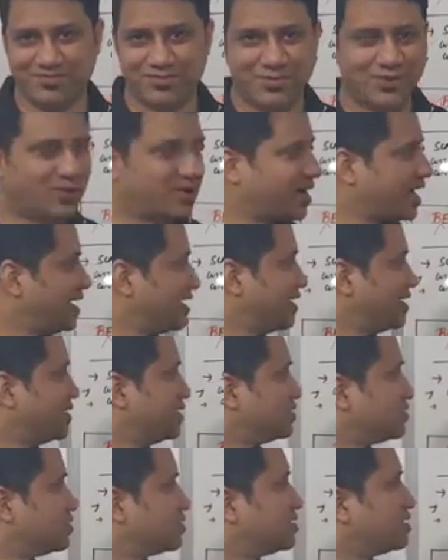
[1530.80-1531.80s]
Okay,
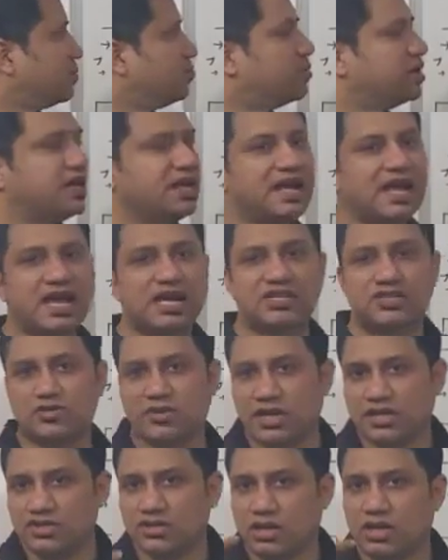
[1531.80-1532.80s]
so somebody has
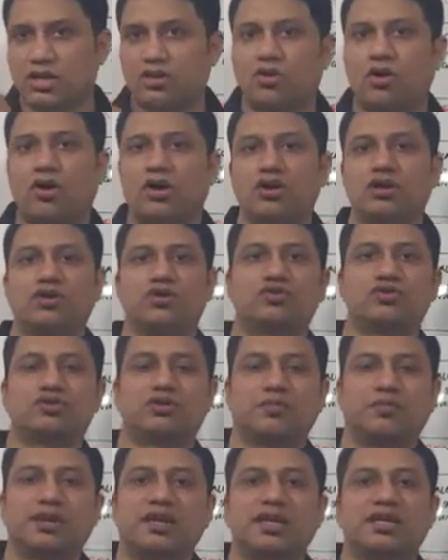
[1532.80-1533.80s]
to actually call you,
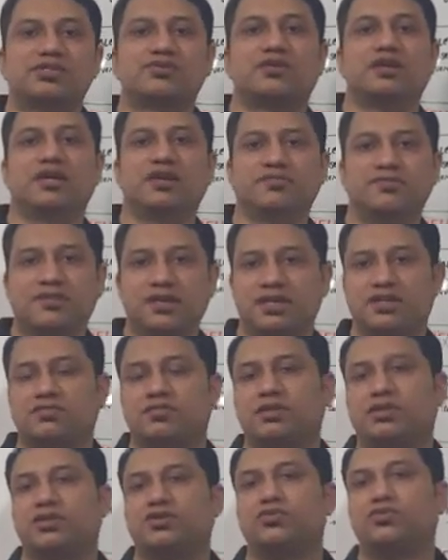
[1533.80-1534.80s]
somebody has to interface
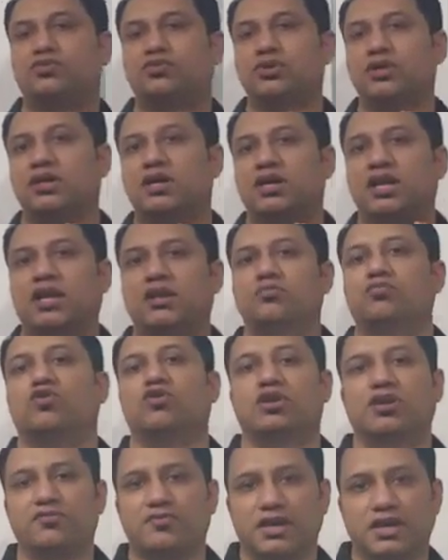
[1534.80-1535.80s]
with you and
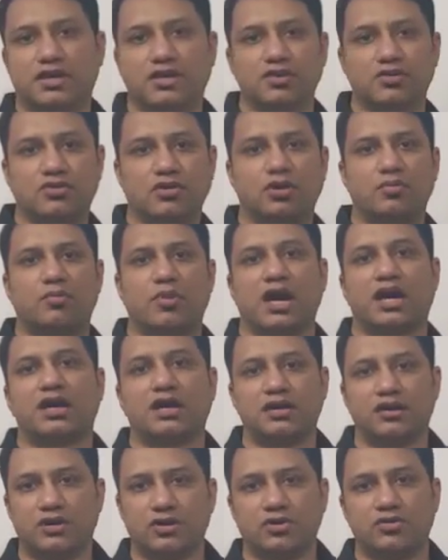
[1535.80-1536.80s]
motivate you or
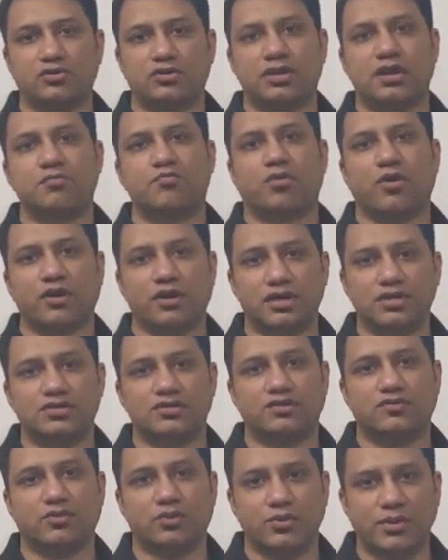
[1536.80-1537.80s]
market to you the
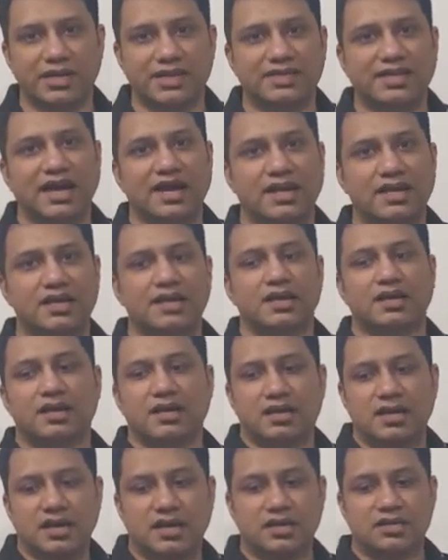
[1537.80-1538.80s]
importance of doing that.
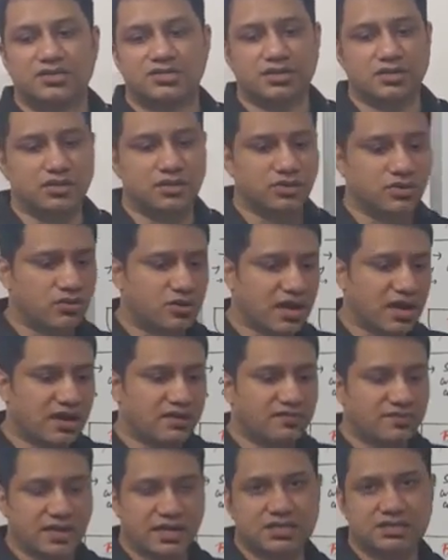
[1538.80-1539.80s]
Hey sir, you
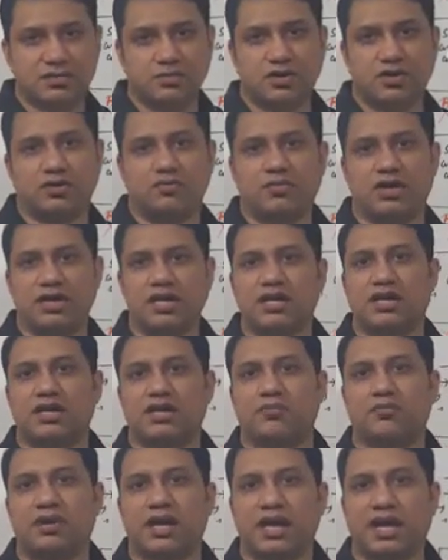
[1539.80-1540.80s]
have X amount of money in
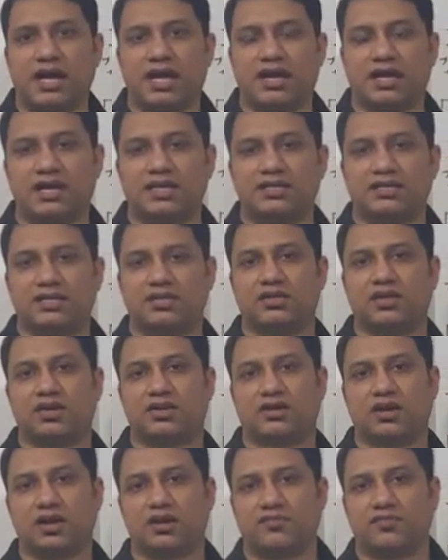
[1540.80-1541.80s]
a bank. I see that
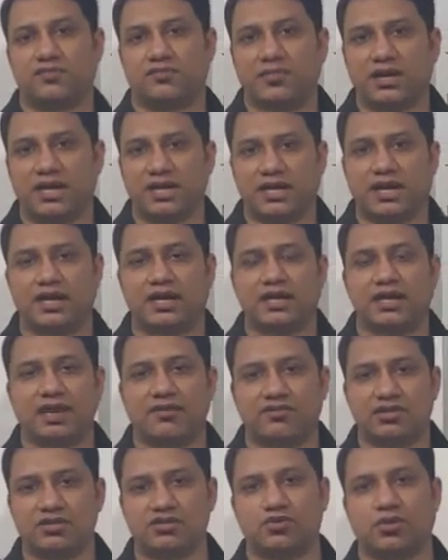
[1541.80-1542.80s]
you have maintained an
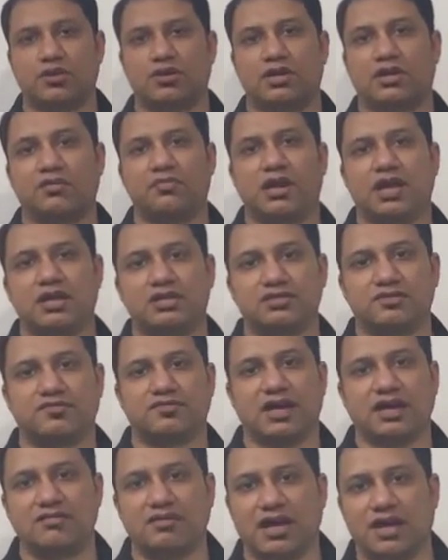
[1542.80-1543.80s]
average quarterly balance of
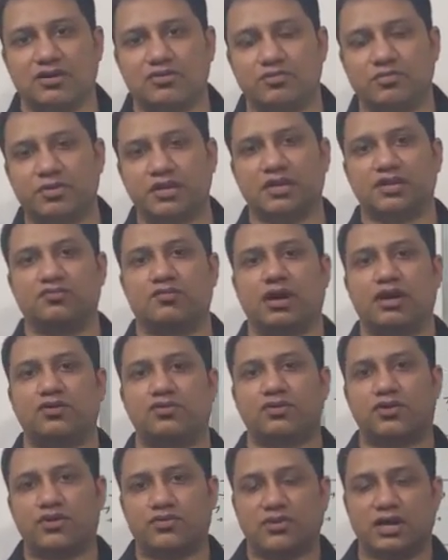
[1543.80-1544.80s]
5 lakh rupees. Why
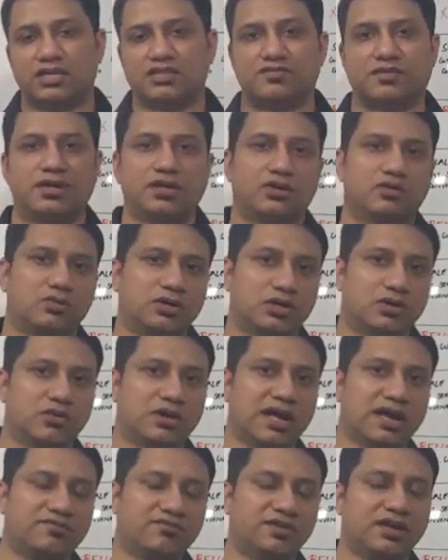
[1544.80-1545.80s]
don't you transfer it over to
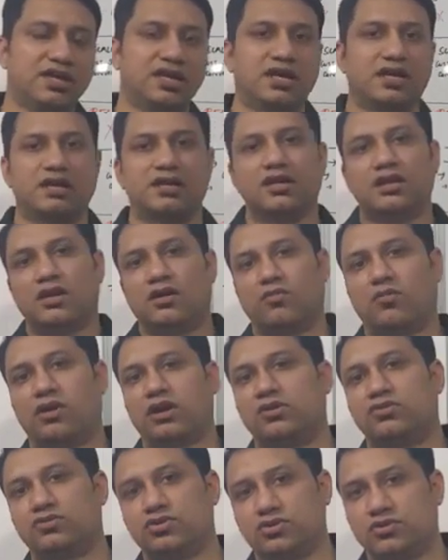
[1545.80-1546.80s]
an FD? Why
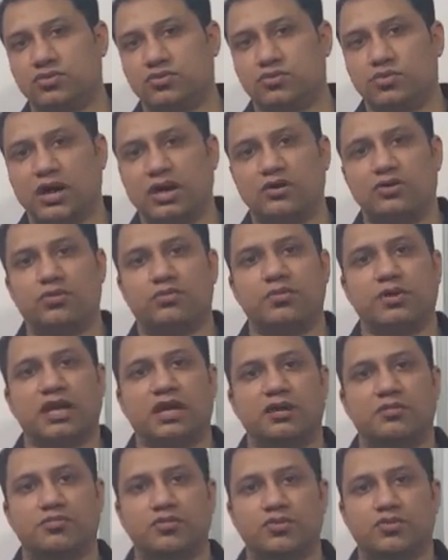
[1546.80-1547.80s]
don't we
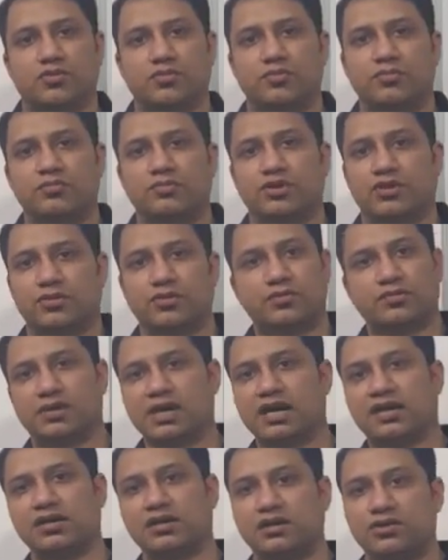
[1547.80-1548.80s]
help you,
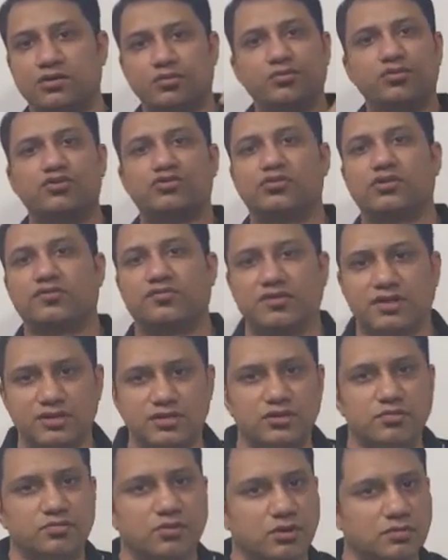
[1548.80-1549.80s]
get it into mutual funds?
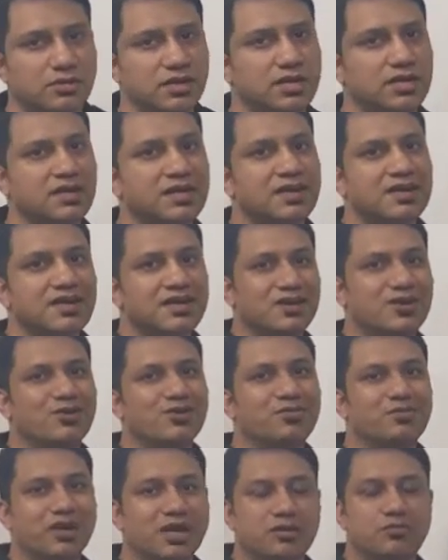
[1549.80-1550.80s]
You'll probably,
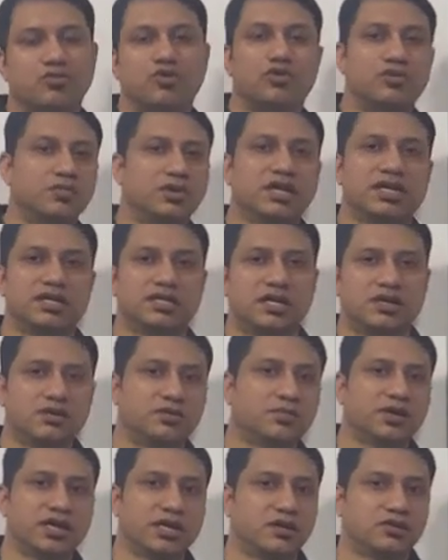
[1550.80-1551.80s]
make more money than you're
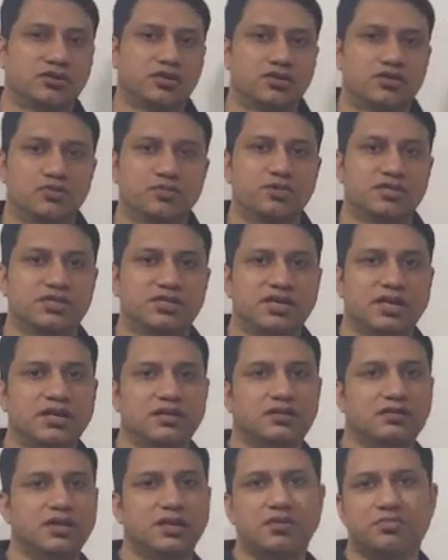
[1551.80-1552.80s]
making on the
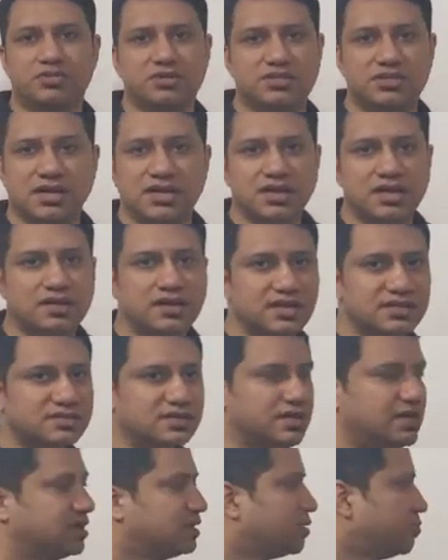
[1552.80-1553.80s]
2%, 3% interest
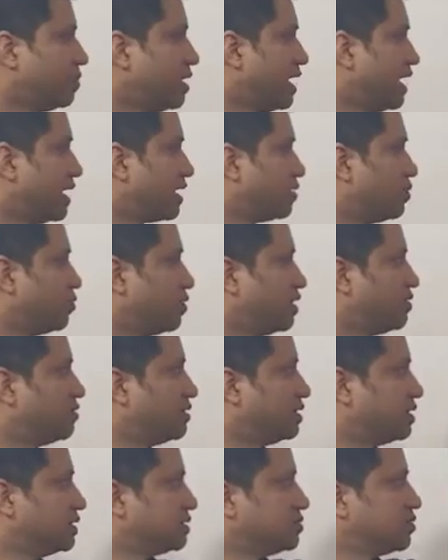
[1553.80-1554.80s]
rate in the bank, or
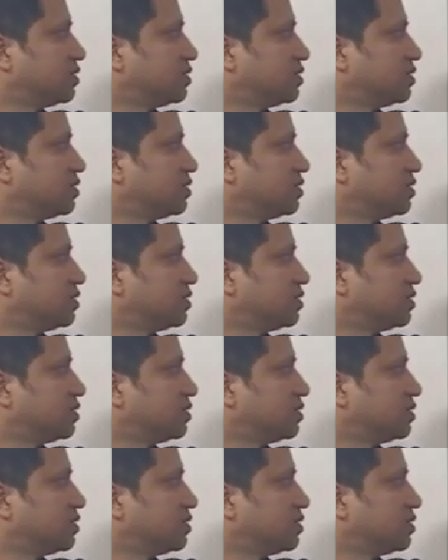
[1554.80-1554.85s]
whatever it is.